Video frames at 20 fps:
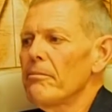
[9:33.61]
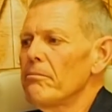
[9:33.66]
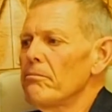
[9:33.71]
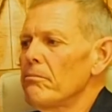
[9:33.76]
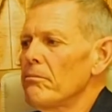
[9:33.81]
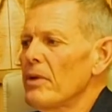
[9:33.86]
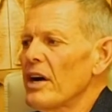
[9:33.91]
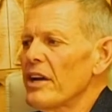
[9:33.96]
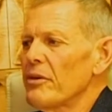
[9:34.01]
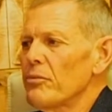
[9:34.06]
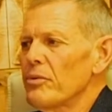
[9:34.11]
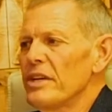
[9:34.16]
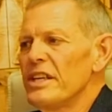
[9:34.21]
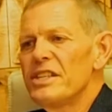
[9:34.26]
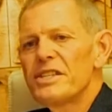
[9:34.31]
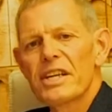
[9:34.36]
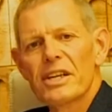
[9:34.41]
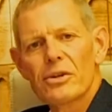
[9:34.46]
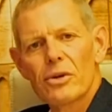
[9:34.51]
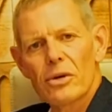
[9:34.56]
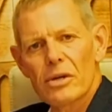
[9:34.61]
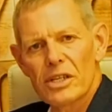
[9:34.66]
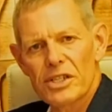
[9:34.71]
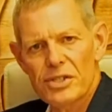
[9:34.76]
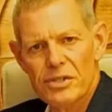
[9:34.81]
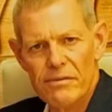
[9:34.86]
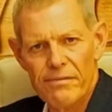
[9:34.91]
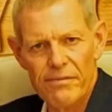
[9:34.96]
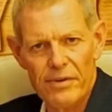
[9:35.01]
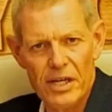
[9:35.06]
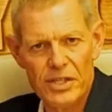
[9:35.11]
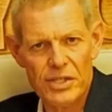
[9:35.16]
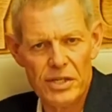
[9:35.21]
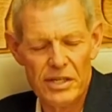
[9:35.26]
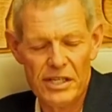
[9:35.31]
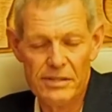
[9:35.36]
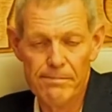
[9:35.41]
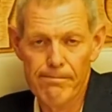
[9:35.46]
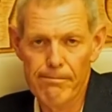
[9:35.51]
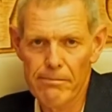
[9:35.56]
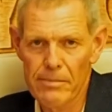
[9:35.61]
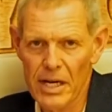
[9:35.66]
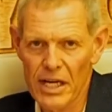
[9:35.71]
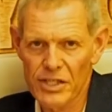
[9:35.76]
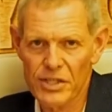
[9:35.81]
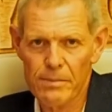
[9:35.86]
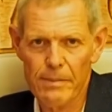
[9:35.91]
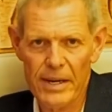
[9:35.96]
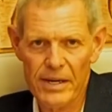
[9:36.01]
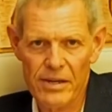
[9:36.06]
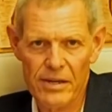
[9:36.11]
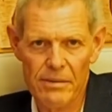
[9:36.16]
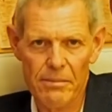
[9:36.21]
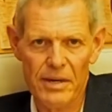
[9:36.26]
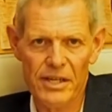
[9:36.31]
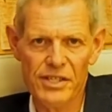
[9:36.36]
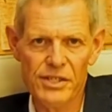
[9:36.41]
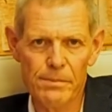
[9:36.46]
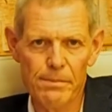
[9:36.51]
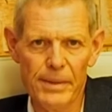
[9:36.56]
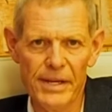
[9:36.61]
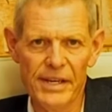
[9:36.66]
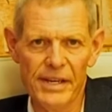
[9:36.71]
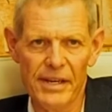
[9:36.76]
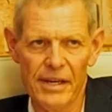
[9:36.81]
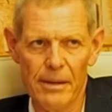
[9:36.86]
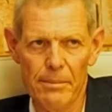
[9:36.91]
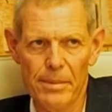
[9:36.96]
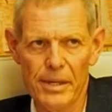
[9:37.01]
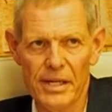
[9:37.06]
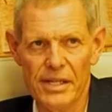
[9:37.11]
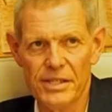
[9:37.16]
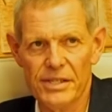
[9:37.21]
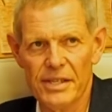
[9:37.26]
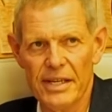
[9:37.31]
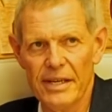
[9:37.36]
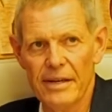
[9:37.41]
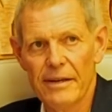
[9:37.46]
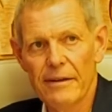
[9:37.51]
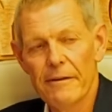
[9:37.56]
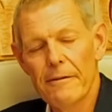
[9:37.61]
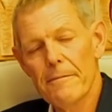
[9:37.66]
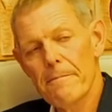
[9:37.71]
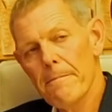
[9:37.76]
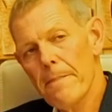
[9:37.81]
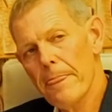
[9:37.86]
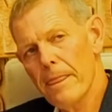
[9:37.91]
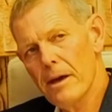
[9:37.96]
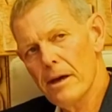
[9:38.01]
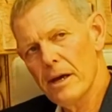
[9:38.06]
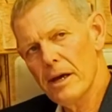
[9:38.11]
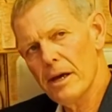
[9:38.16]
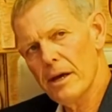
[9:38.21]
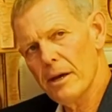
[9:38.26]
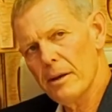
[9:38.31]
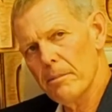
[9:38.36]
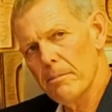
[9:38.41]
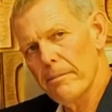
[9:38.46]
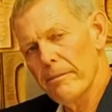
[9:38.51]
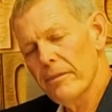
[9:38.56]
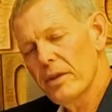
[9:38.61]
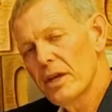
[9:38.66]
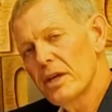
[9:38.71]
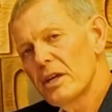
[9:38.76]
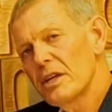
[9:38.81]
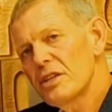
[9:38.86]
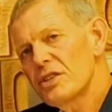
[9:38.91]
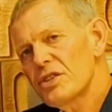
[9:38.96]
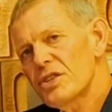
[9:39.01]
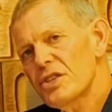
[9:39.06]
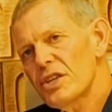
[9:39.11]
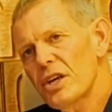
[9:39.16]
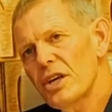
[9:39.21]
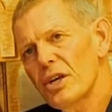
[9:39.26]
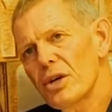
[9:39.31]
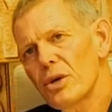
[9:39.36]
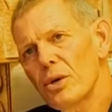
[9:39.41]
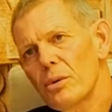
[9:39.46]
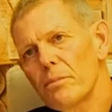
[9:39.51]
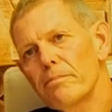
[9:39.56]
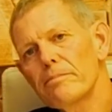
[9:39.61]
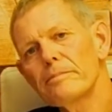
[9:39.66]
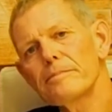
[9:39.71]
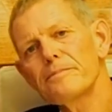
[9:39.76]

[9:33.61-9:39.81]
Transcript: My reading knowledge of Russian is much better than my speaking ability. So